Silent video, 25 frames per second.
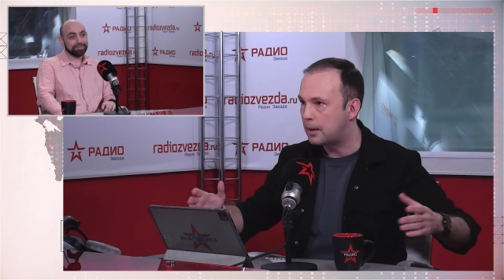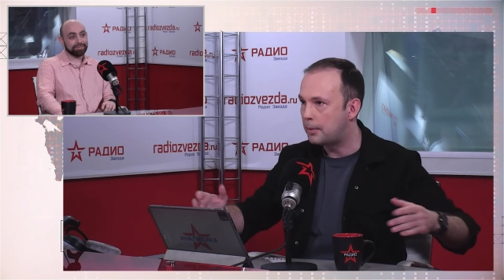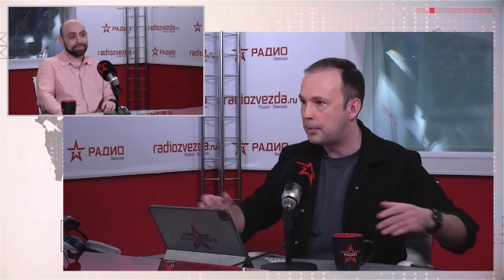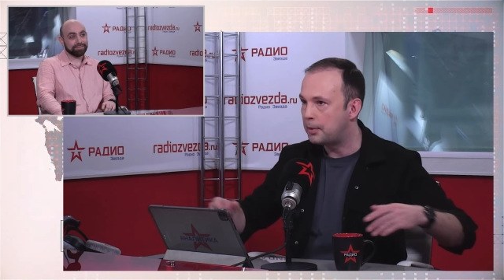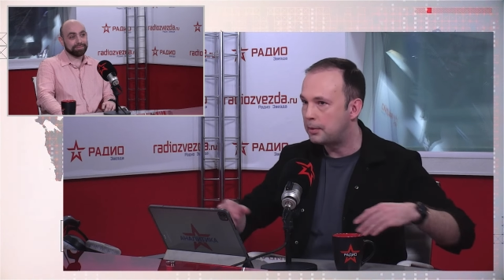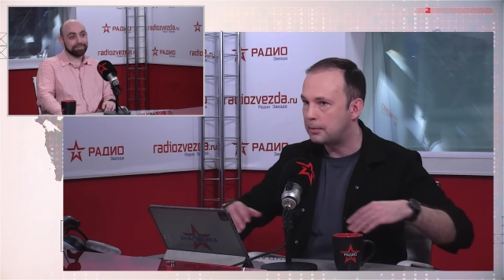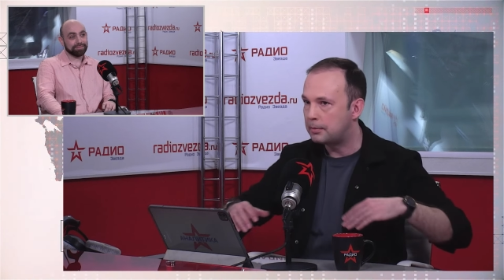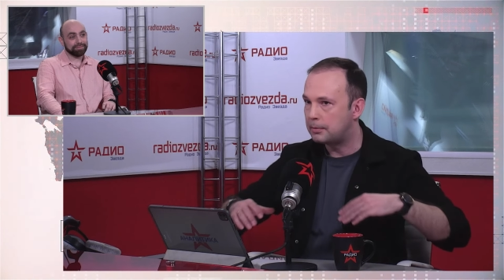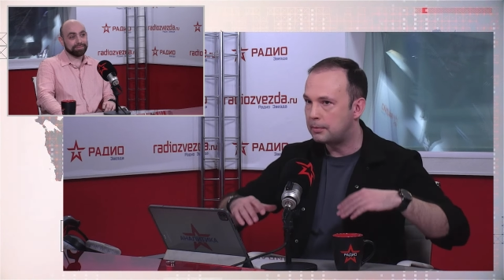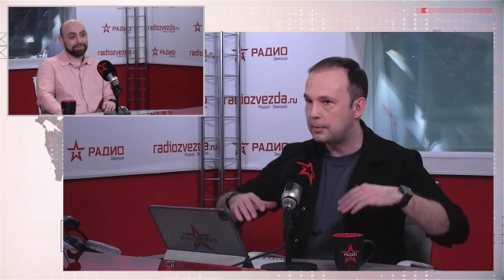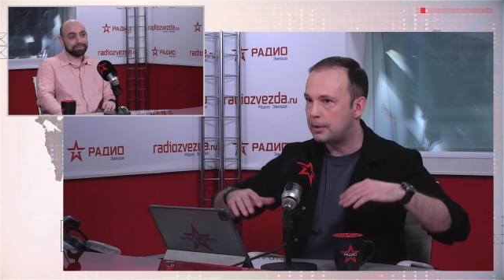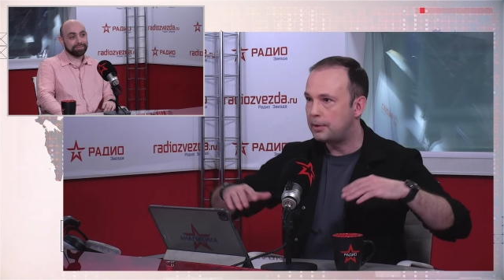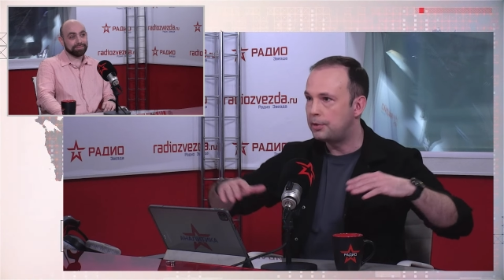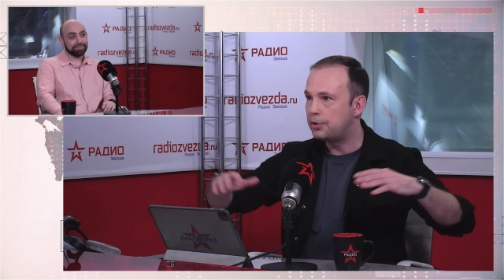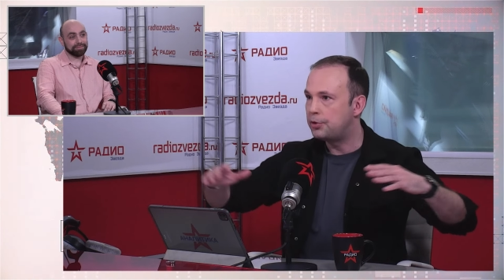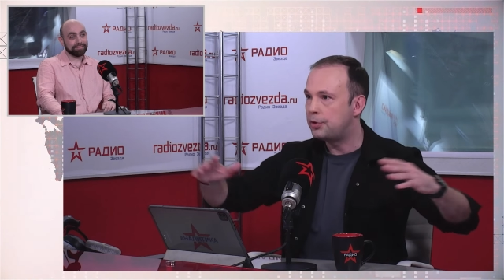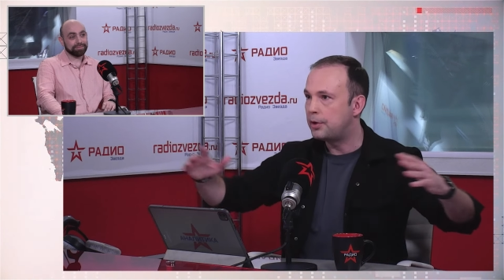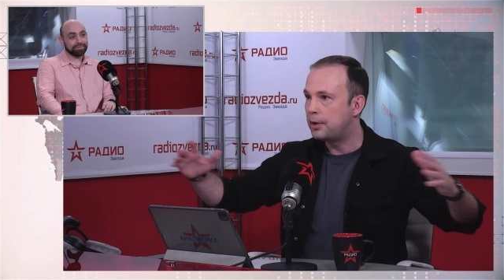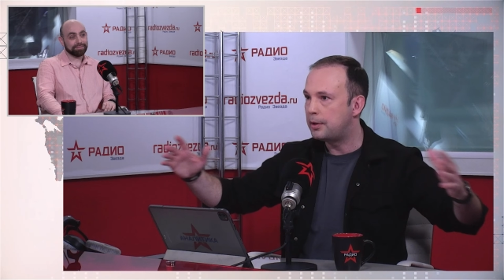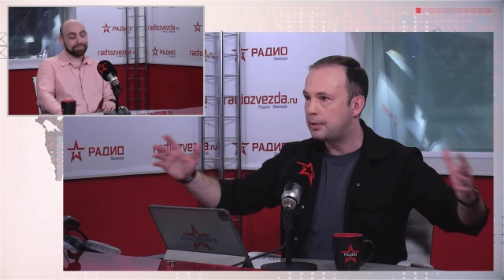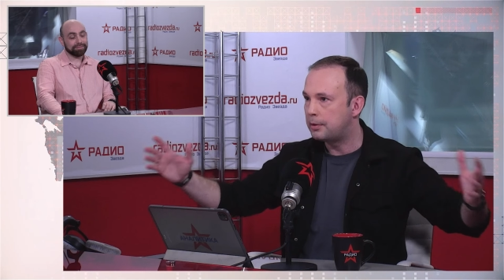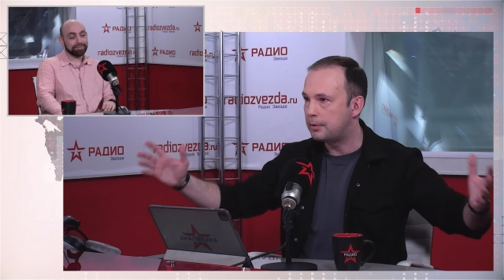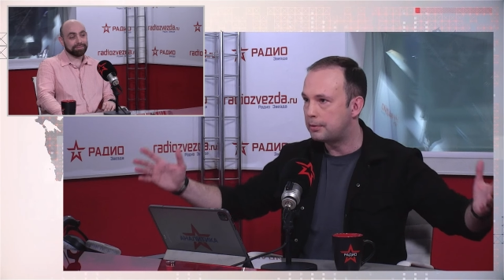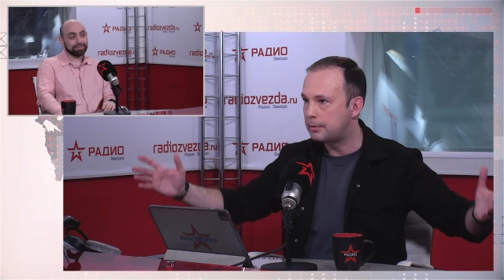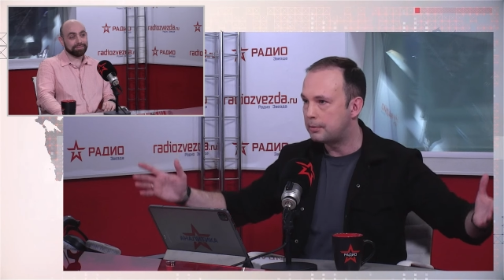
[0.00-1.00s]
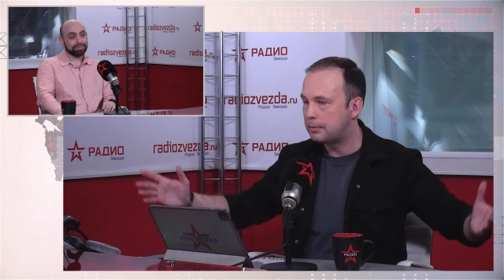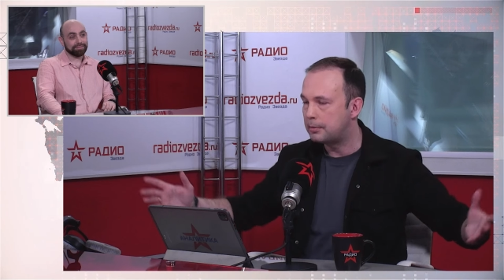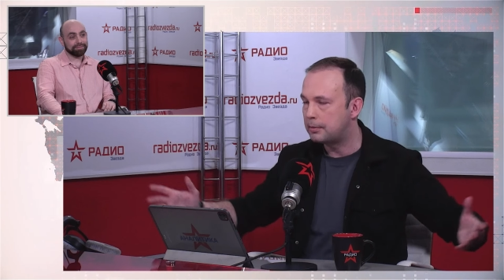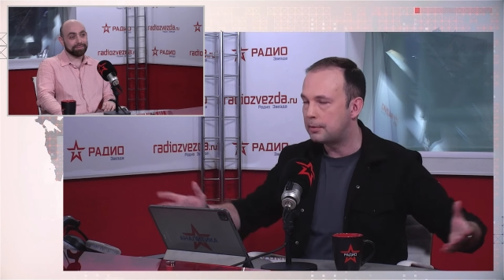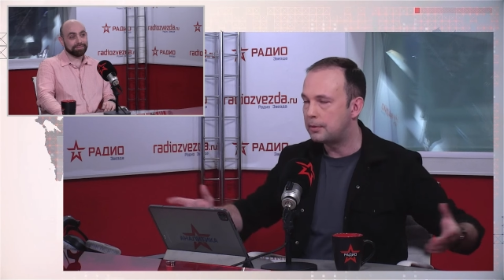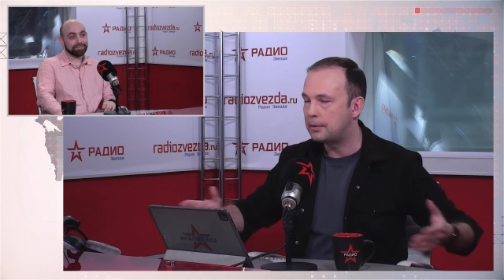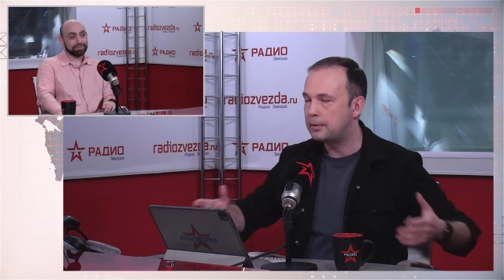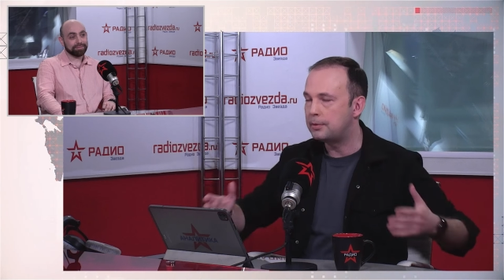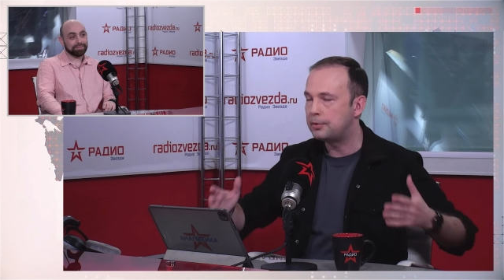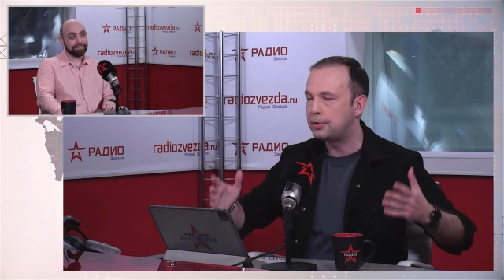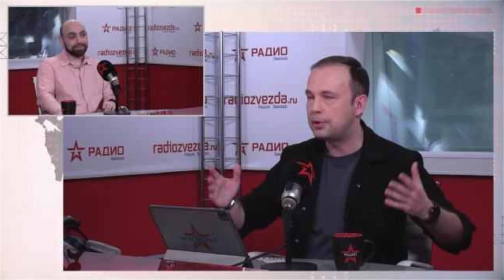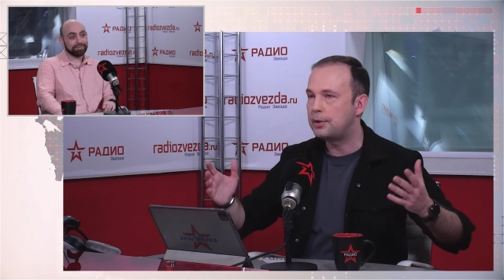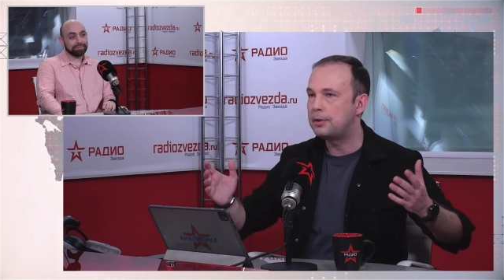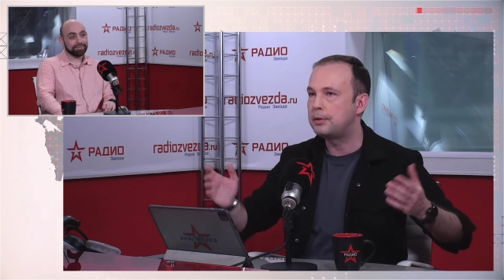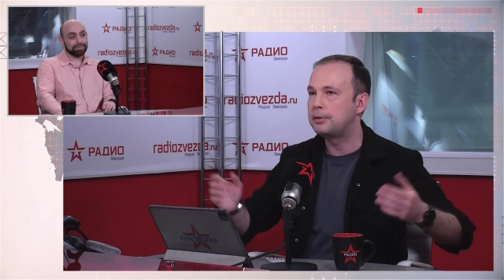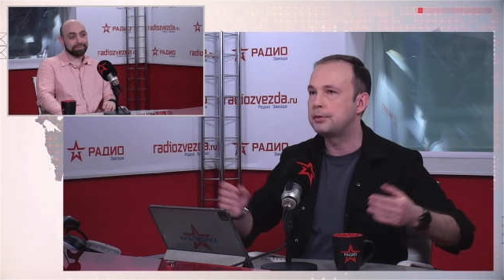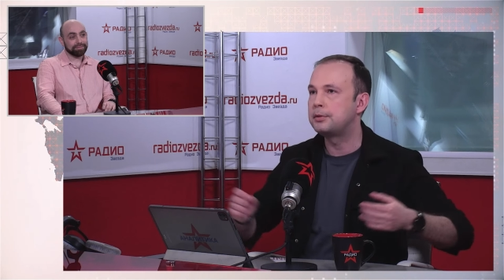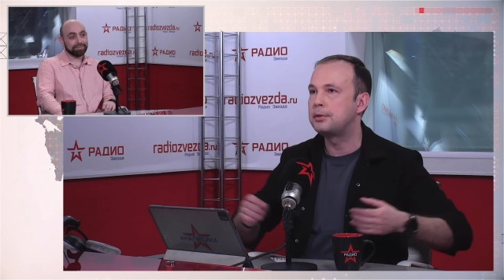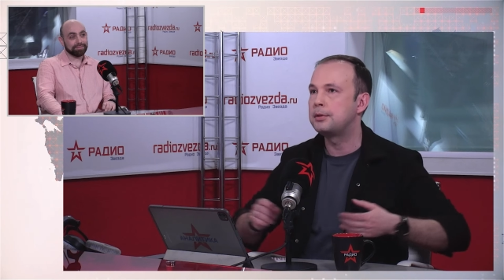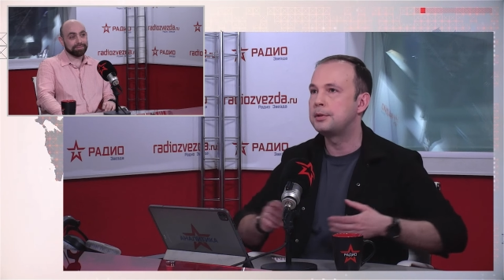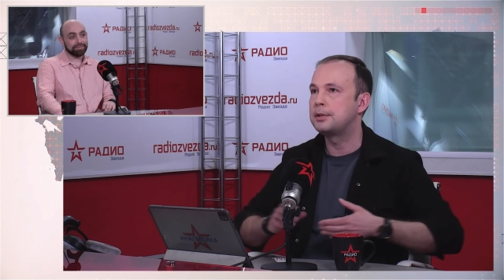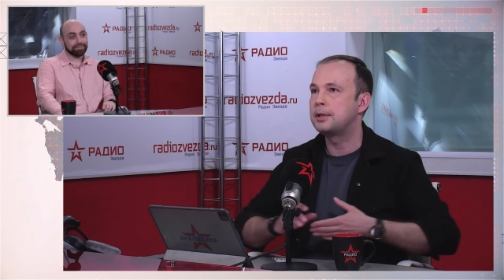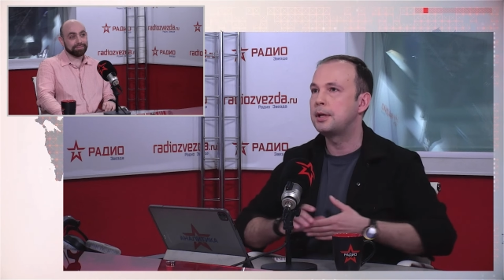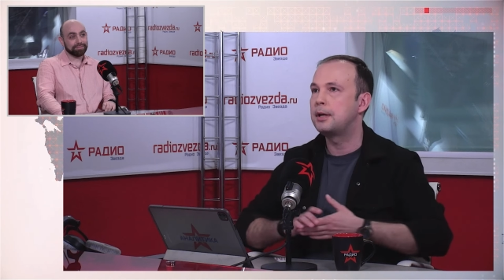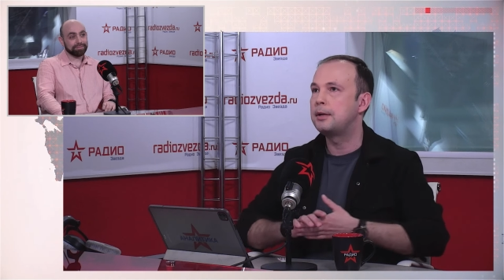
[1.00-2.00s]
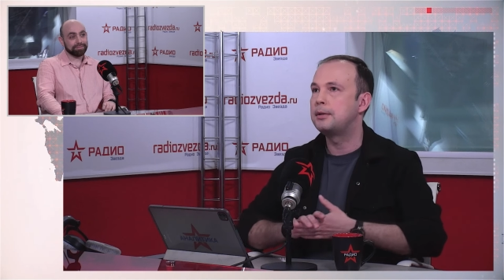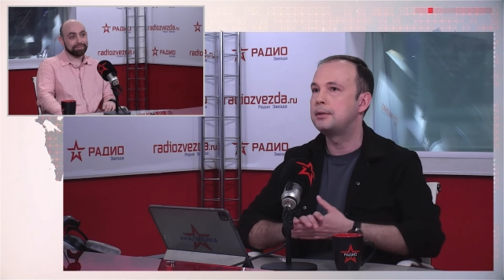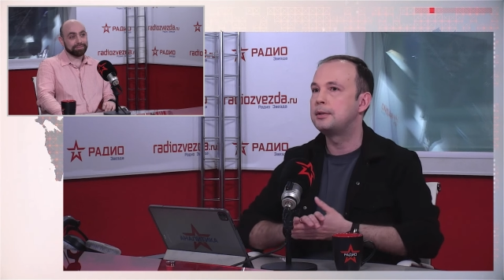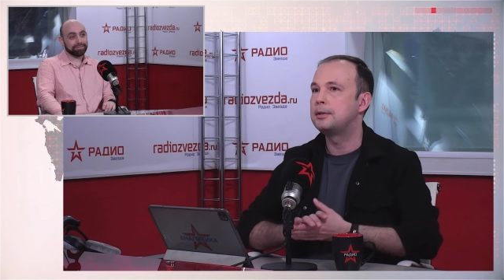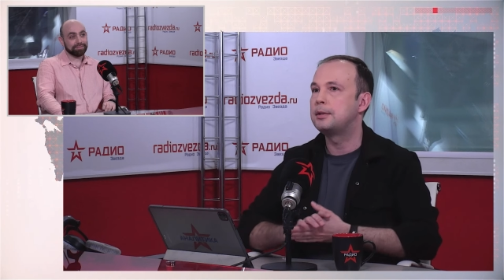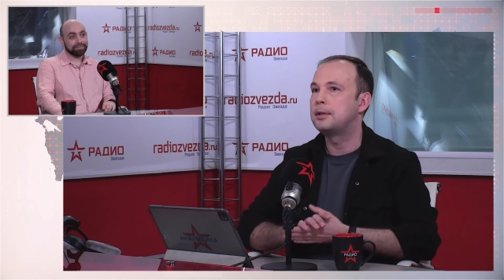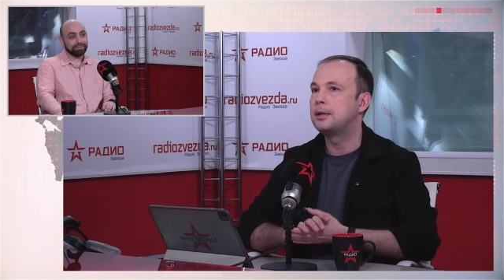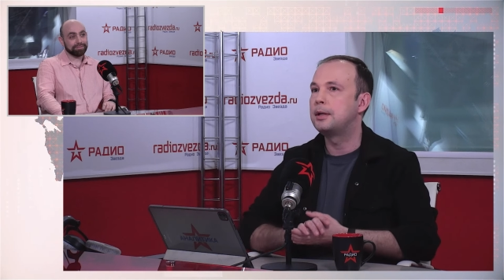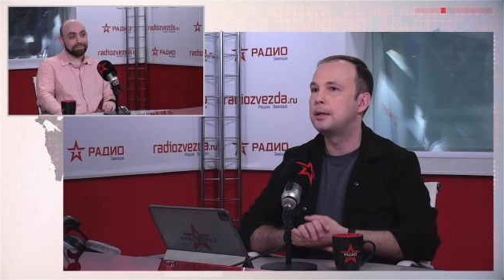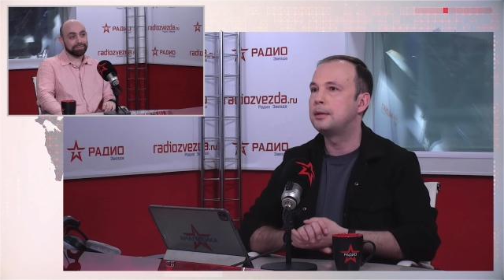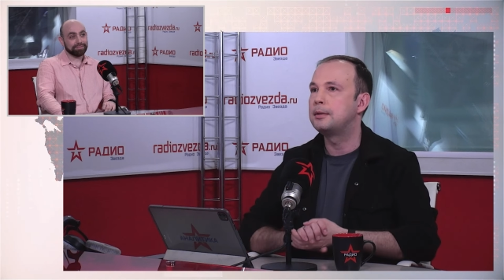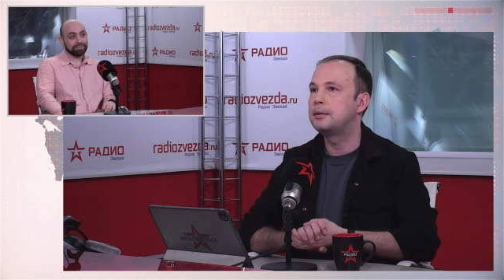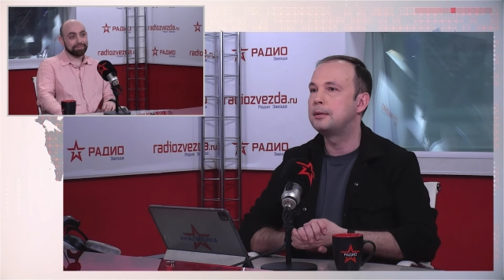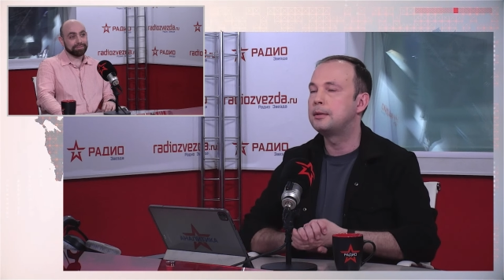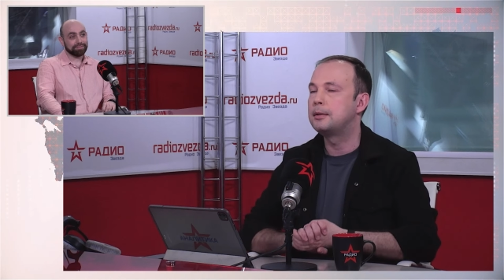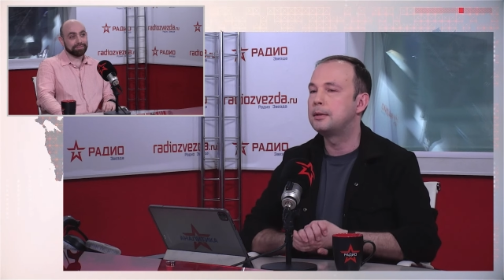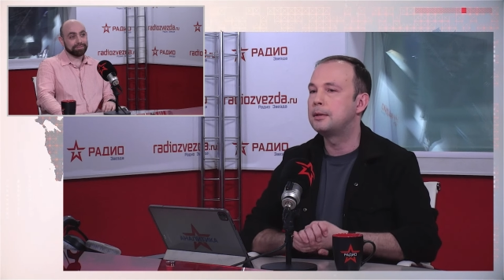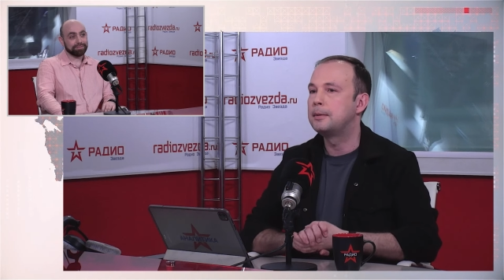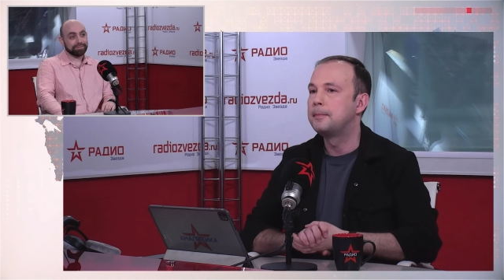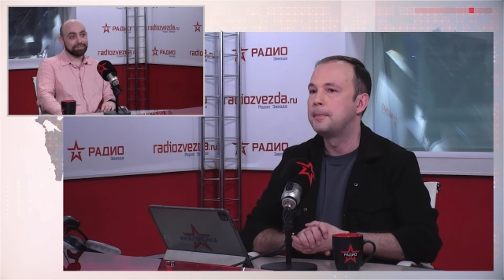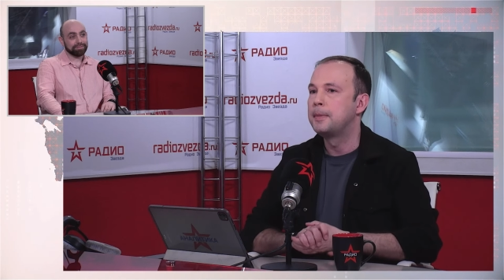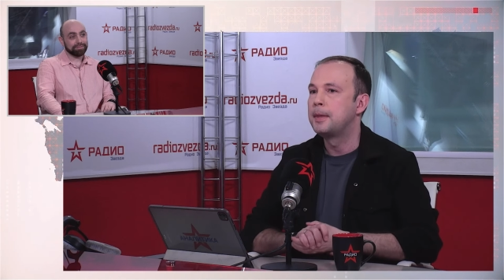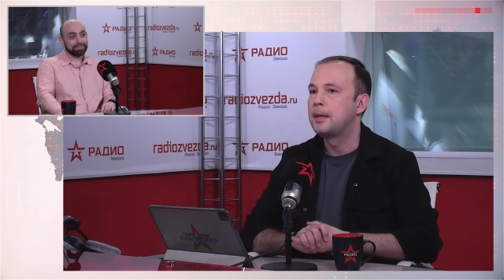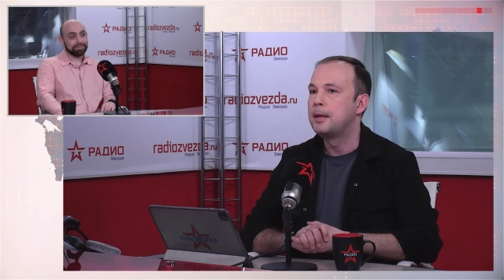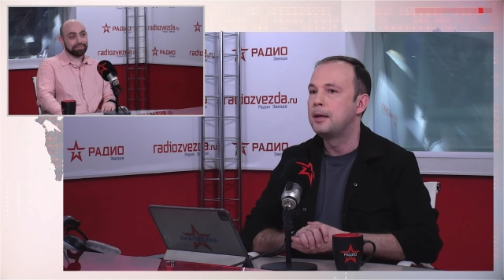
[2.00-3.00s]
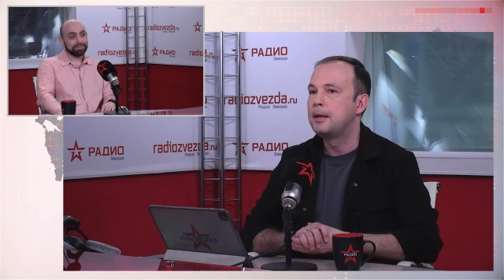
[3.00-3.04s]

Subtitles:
I mean, in general society, and